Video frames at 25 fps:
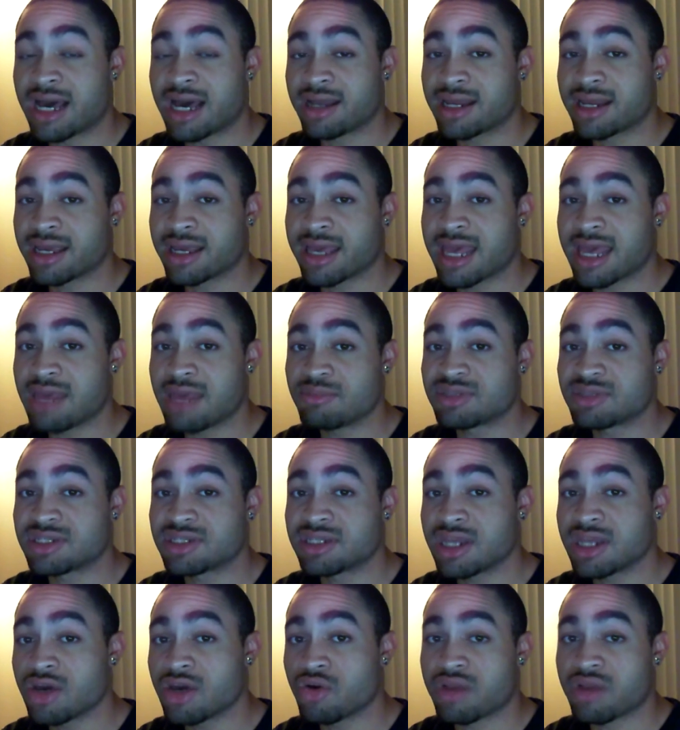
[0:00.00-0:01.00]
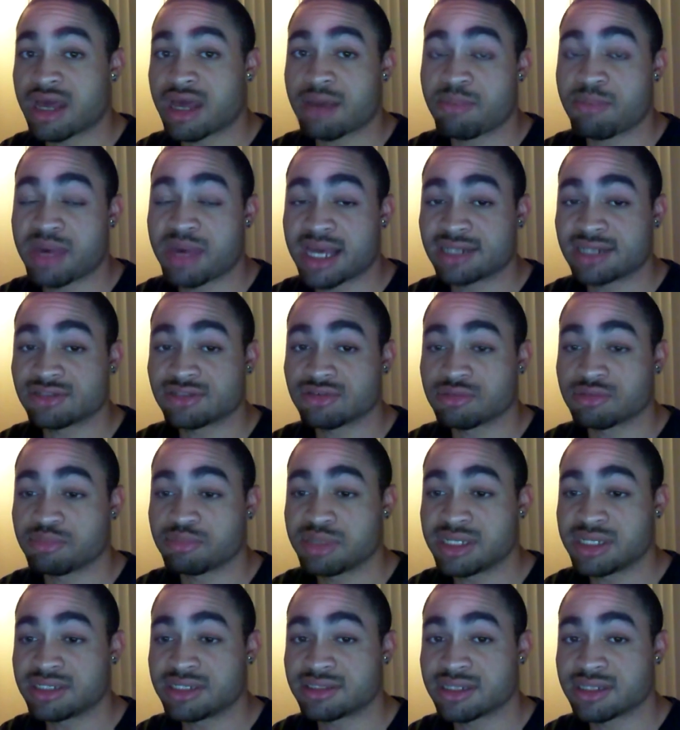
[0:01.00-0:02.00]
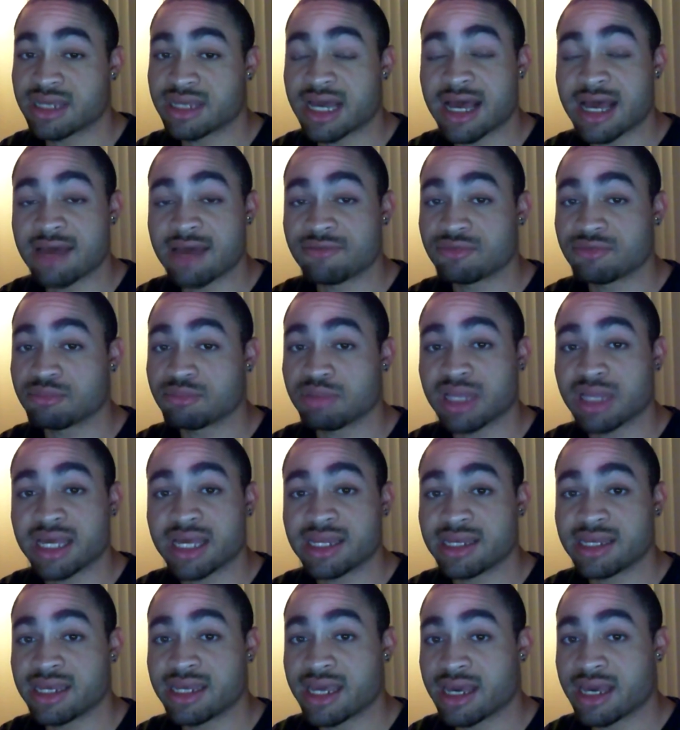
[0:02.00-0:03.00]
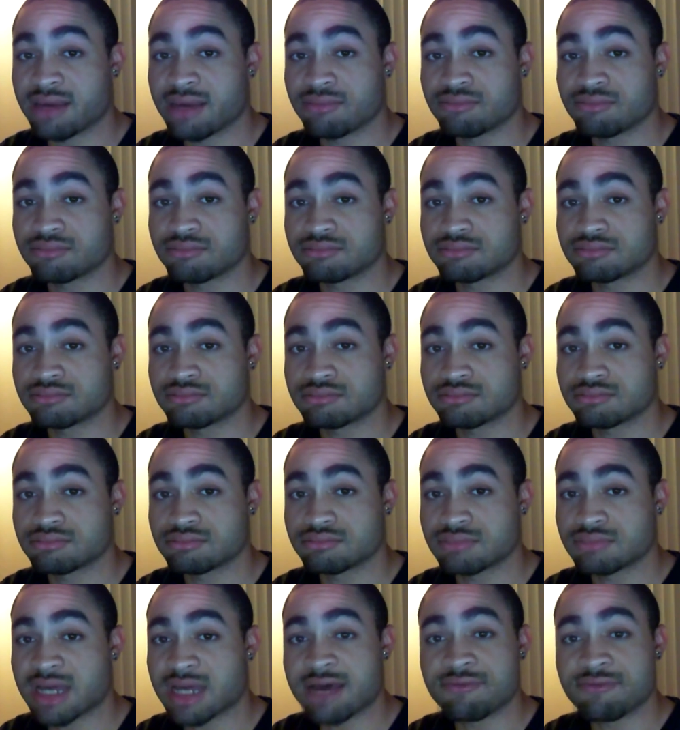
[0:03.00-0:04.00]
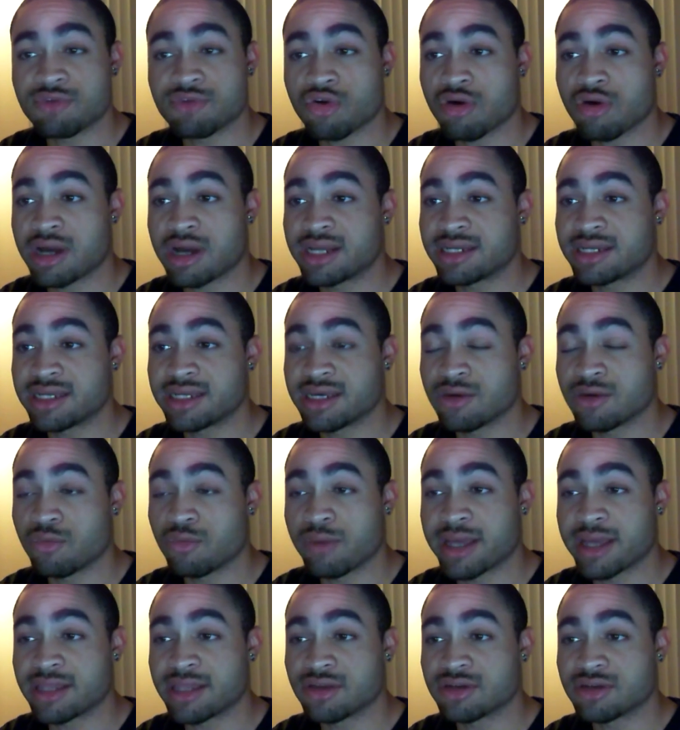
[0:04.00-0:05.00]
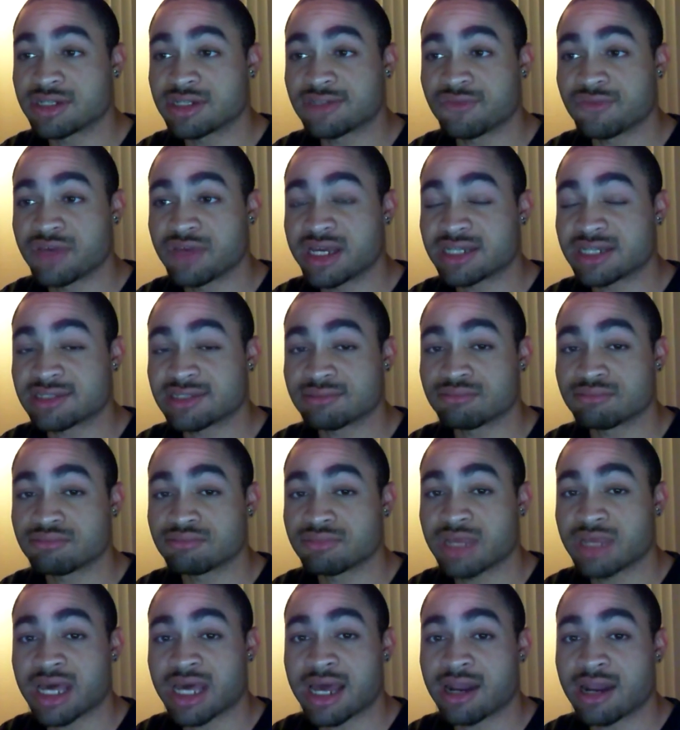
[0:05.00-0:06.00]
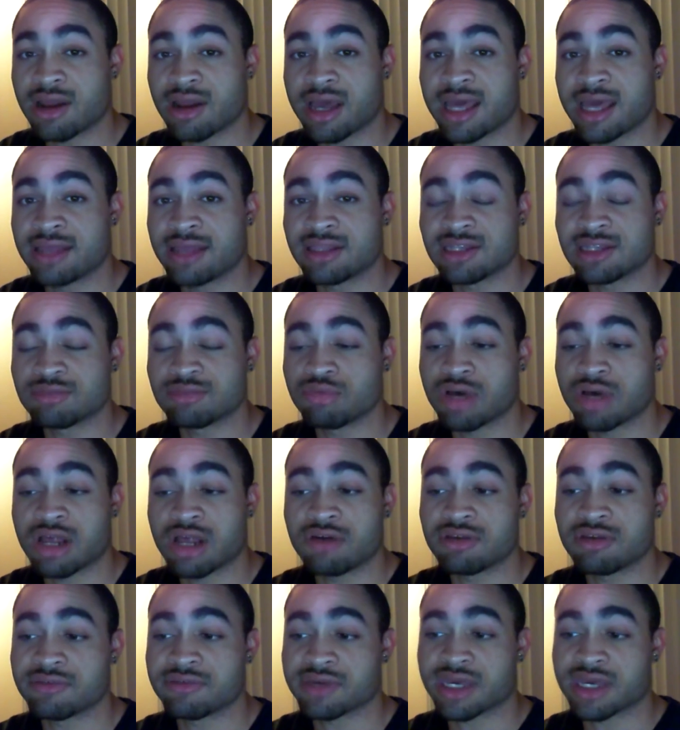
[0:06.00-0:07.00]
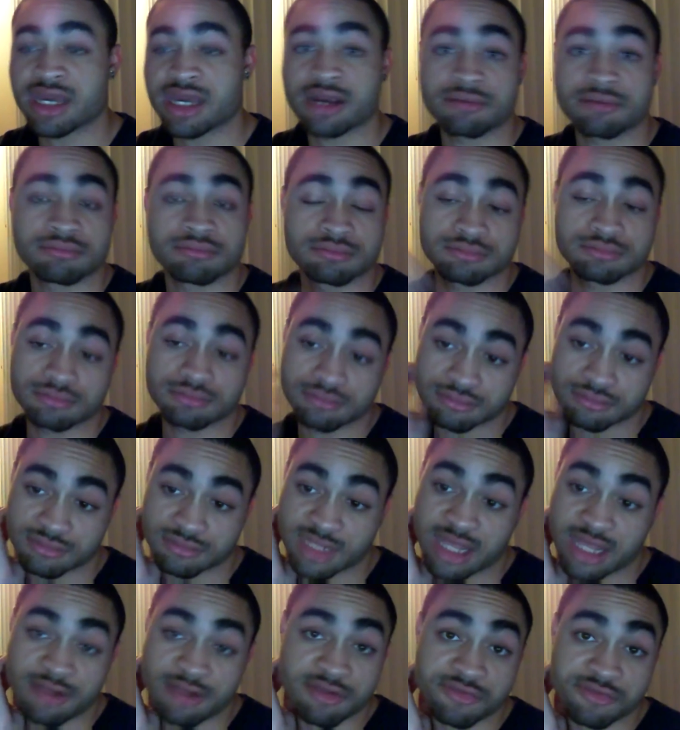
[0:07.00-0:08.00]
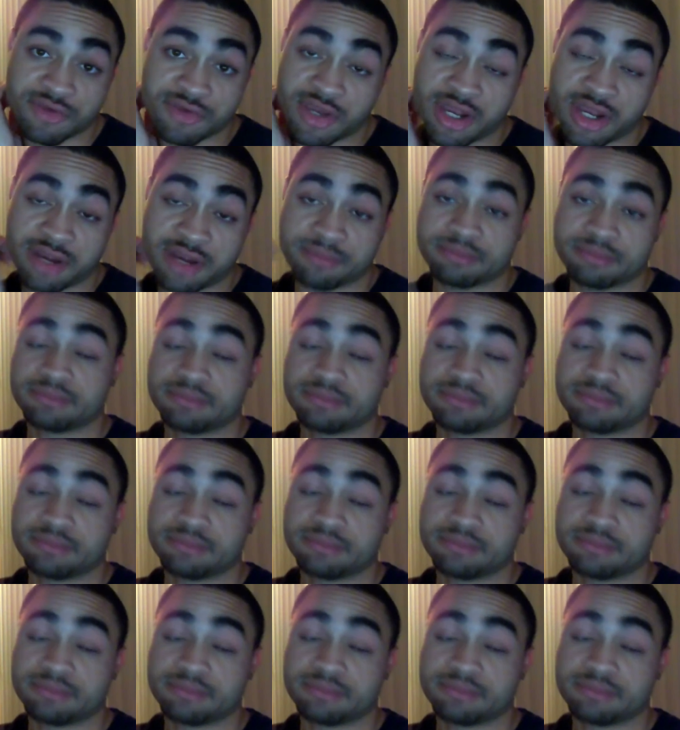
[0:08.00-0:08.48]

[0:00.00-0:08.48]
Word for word: that game's still not patched on the P C. I haven't played it yet. I have no idea whether it's fixed, and I, at this point, I don't even care. I don't even care.